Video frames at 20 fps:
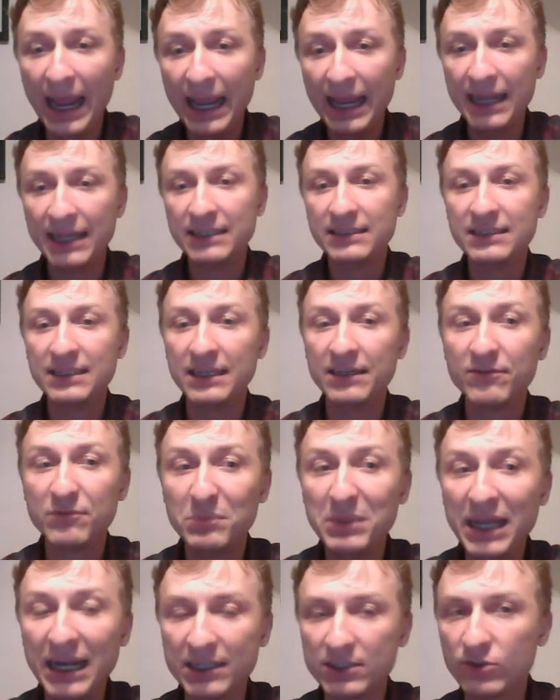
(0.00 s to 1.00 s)
and if
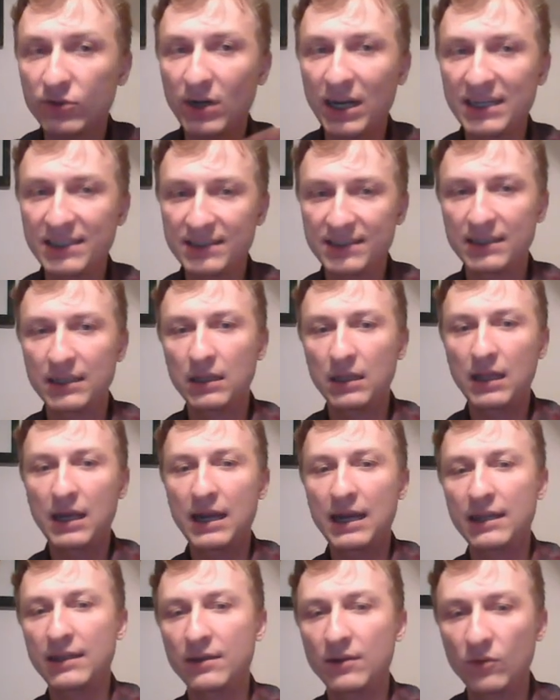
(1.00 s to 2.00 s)
black tries the
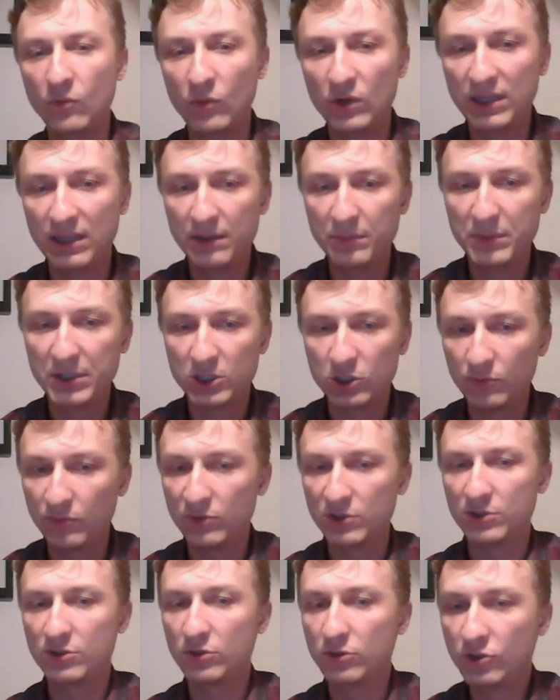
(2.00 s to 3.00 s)
line when the bishop
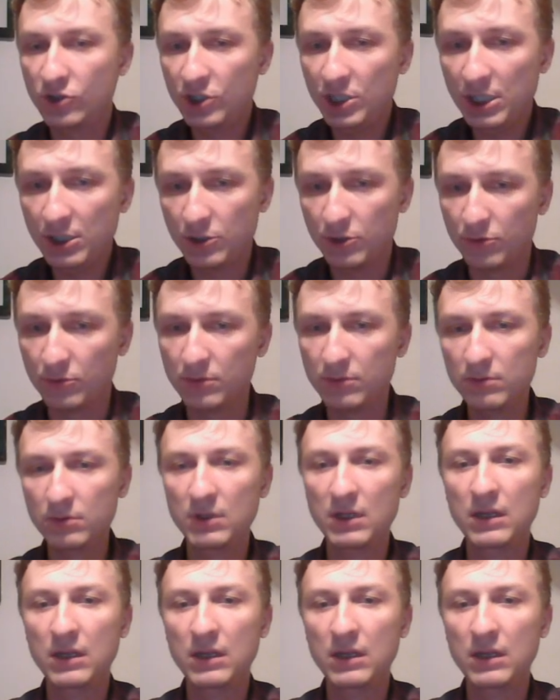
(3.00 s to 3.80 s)
was on g2,